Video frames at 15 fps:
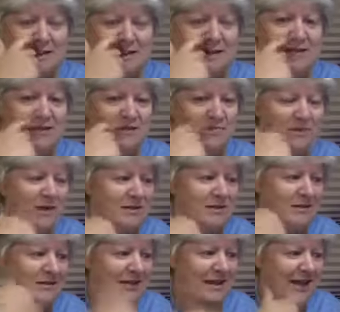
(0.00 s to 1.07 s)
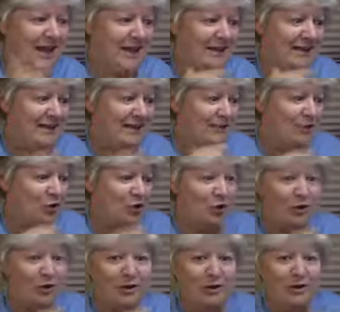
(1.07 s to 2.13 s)
and stuff, but I can't leave
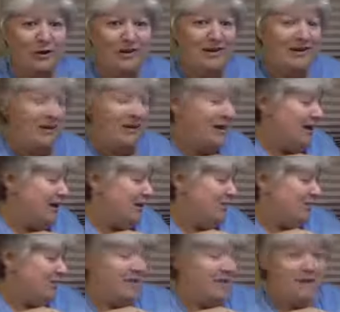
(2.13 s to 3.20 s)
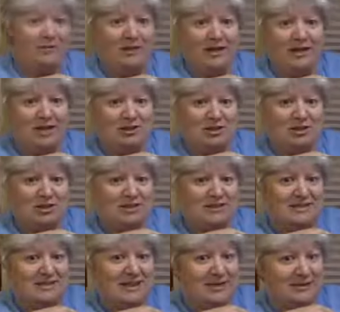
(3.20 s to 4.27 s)
her um, and thunder and lightning because she
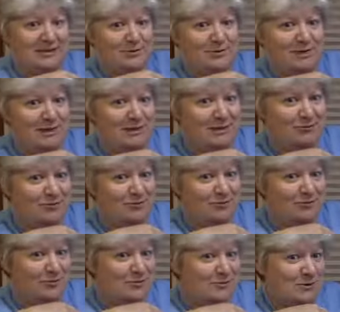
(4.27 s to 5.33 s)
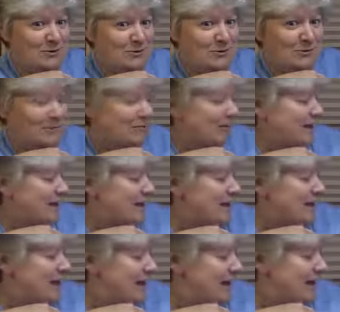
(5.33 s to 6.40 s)
hasn't done thunder and lightning before. So
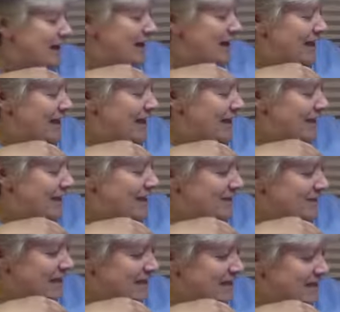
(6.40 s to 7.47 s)
that's going. She